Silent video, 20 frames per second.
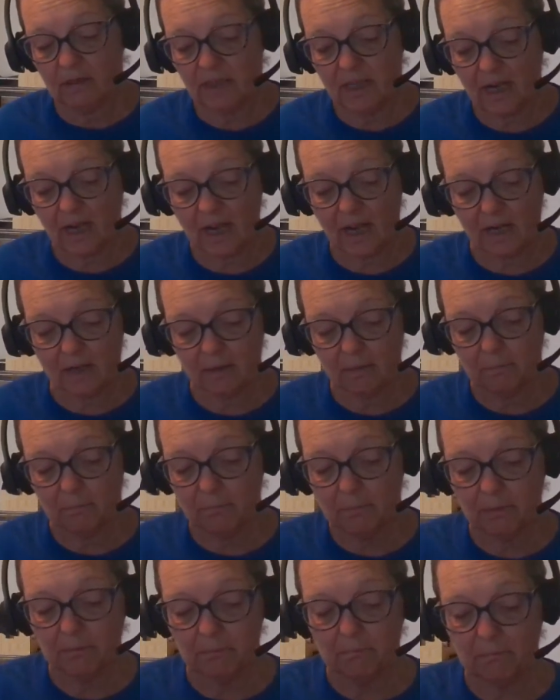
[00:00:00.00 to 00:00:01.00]
10.
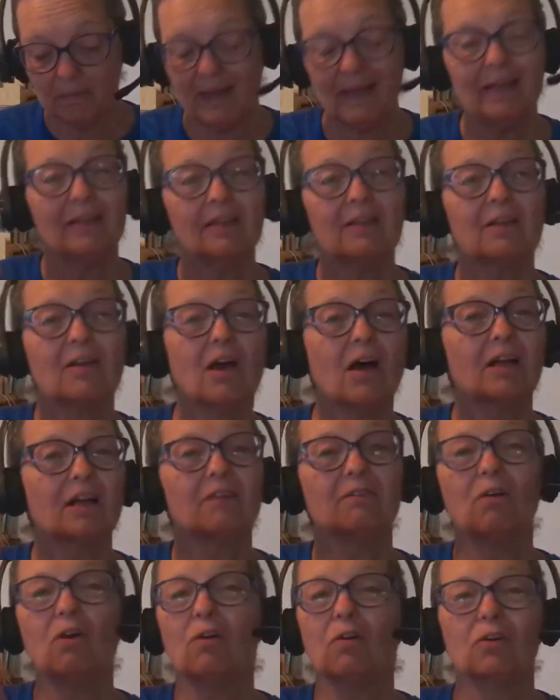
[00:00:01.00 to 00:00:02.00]
But may the God
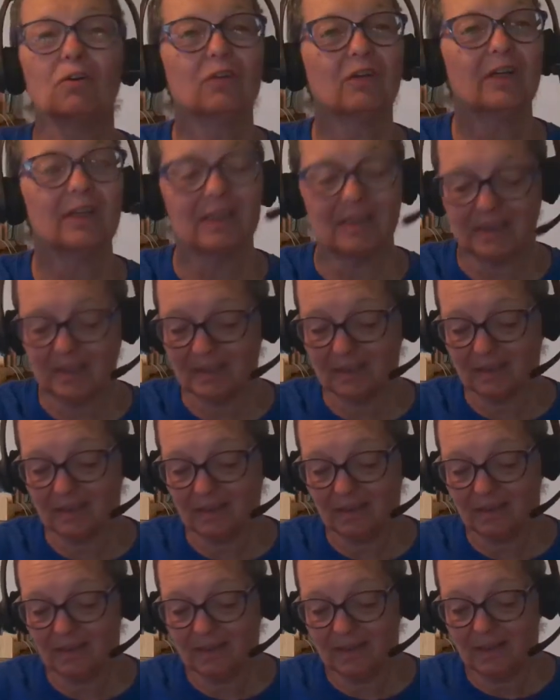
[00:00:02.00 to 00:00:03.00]
of all grace,
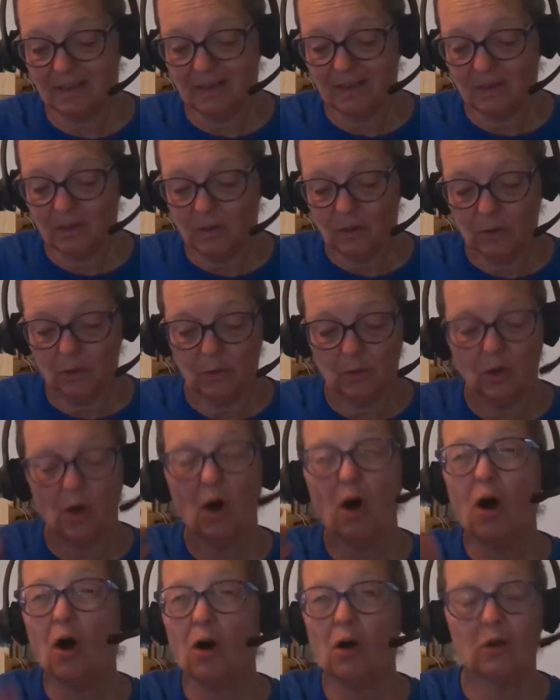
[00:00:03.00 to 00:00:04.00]
who
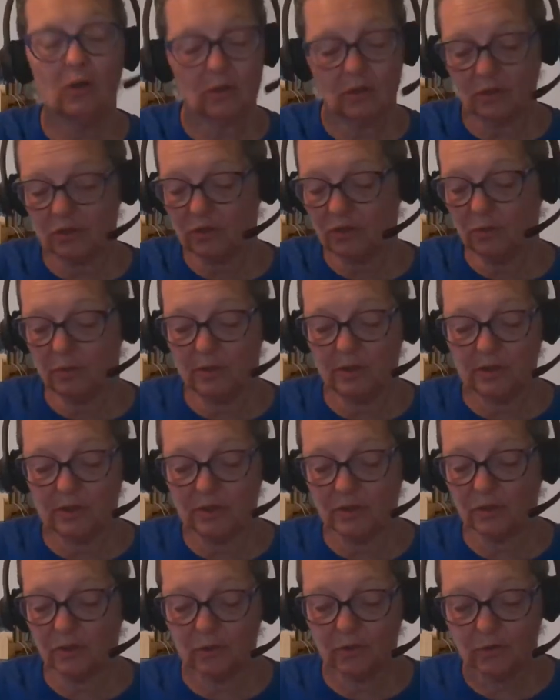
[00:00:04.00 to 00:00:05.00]
called us to his
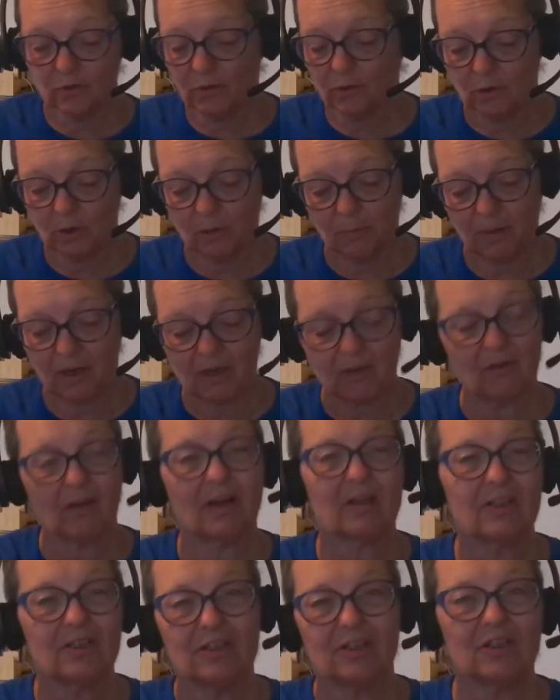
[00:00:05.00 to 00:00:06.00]
eternal glory by
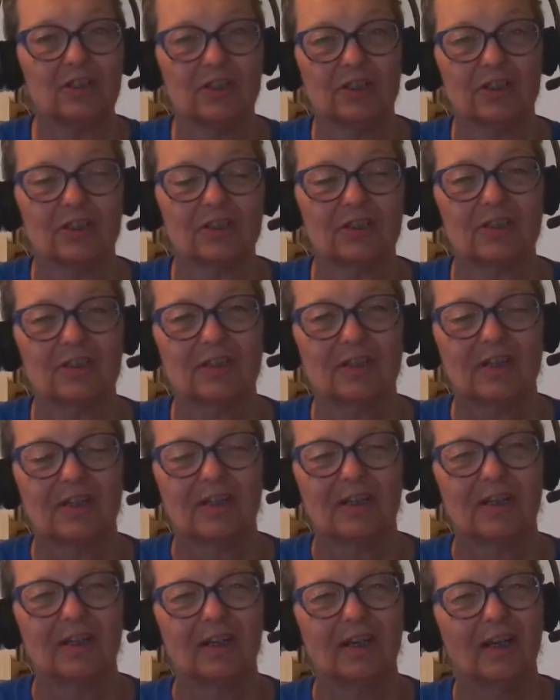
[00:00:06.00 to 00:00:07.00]
Christ Jesus,
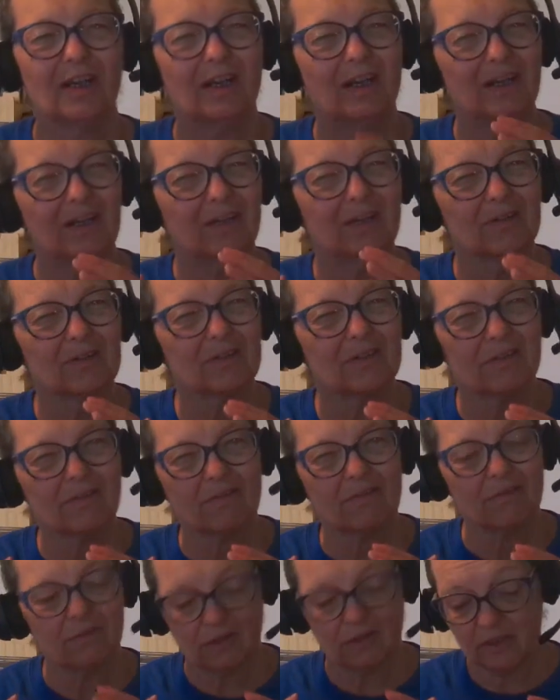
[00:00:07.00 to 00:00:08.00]
here's
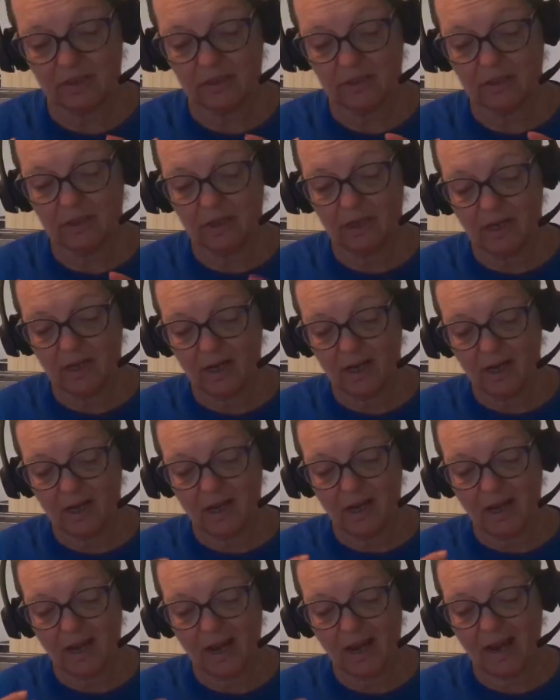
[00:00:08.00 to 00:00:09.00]
that phrase
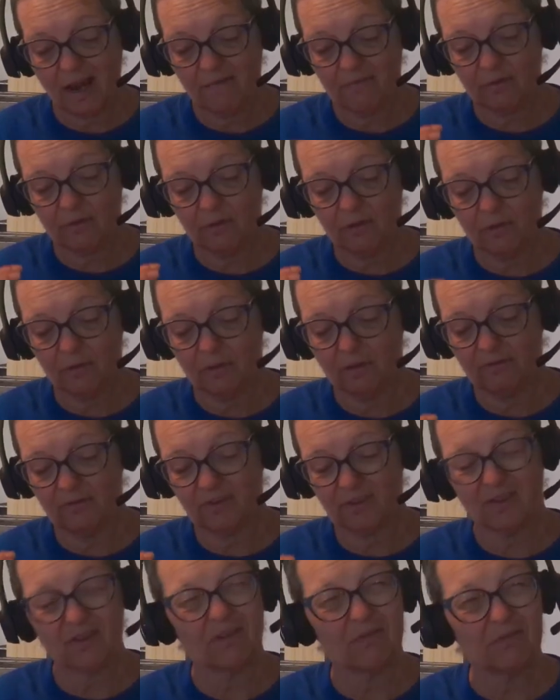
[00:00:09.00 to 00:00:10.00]
after you have
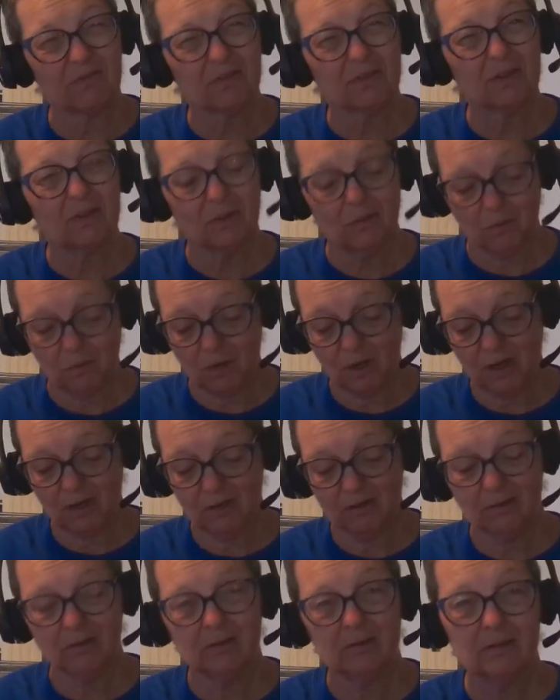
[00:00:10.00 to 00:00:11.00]
suffered a
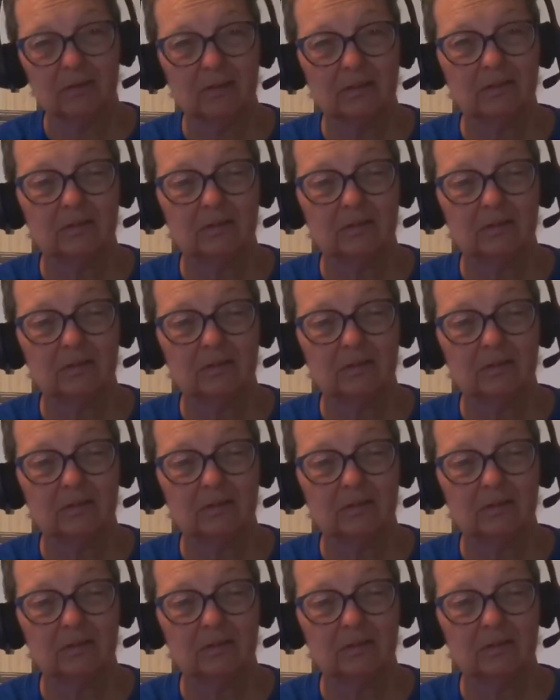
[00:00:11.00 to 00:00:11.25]
while,